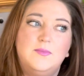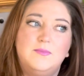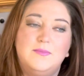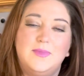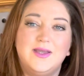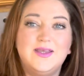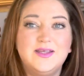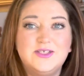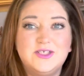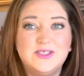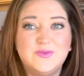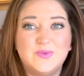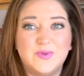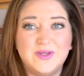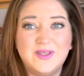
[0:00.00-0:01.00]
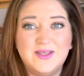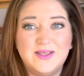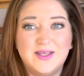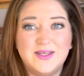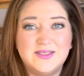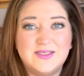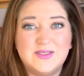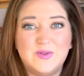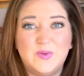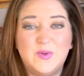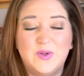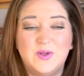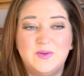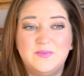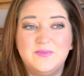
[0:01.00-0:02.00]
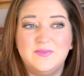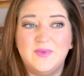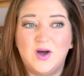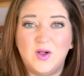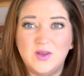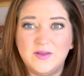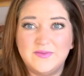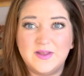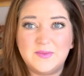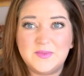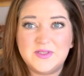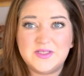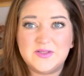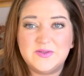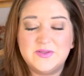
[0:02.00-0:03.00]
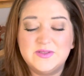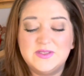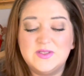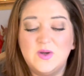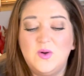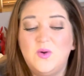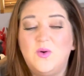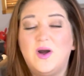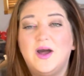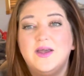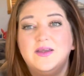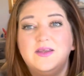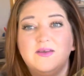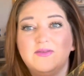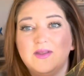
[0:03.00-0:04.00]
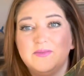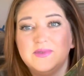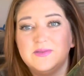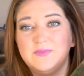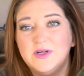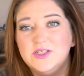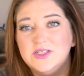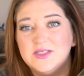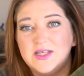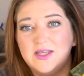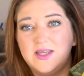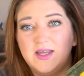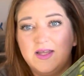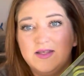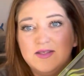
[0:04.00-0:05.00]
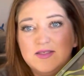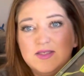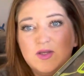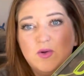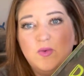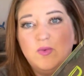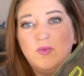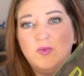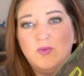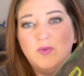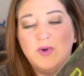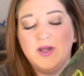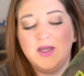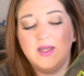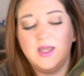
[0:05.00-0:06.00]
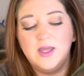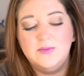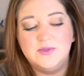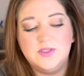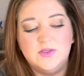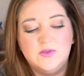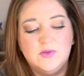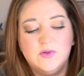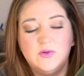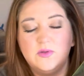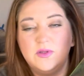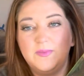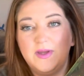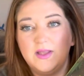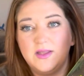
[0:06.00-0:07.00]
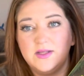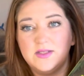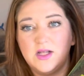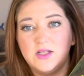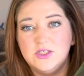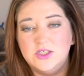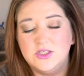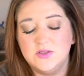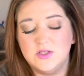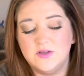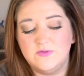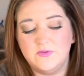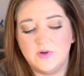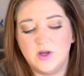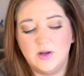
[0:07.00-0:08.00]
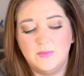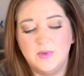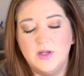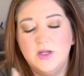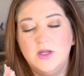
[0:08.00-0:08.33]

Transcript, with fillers: My kid just really likes school. All of them do. So I give them as much as I can. So when it came to the paleontology unit from